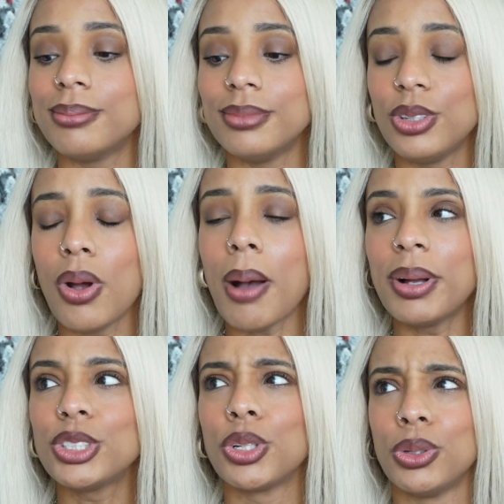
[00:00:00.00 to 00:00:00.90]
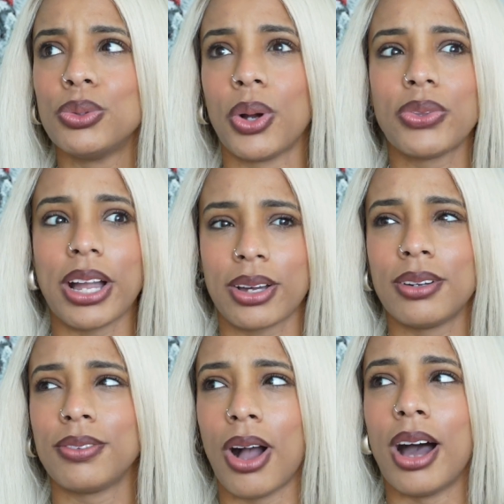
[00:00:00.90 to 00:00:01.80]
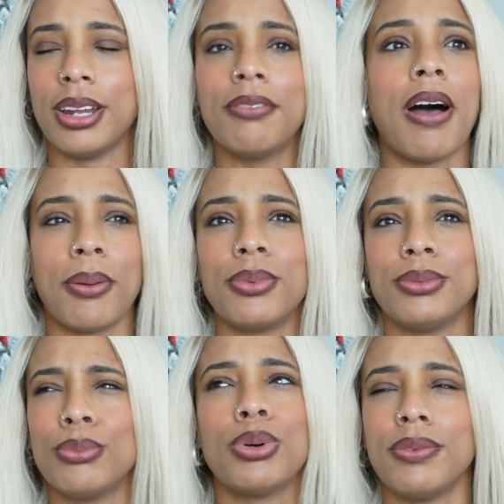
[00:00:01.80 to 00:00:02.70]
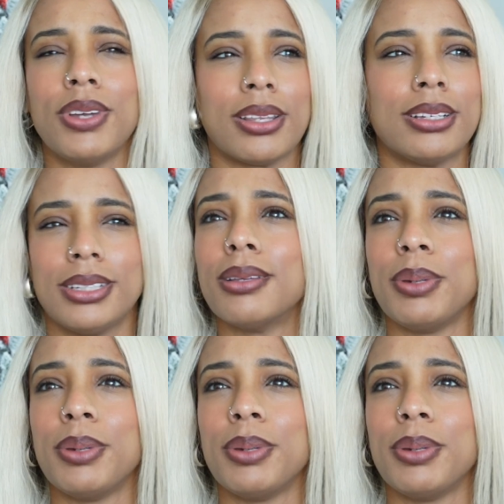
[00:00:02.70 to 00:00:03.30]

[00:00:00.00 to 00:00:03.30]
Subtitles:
You know how much glute growth I could have gotten if I would have done this in the